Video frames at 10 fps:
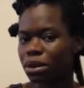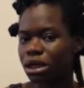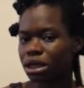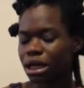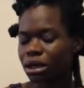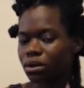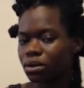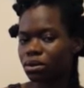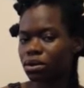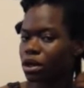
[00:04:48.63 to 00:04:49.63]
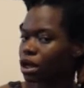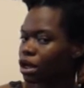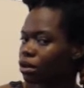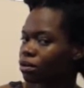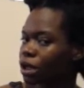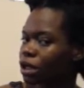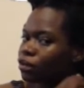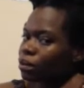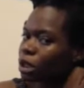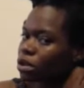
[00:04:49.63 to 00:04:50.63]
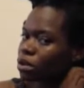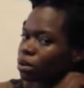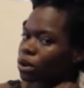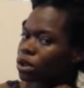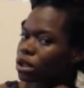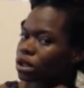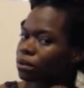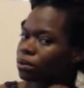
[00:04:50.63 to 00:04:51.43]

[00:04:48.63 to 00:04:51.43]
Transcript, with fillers: detangled, ready for me to wash.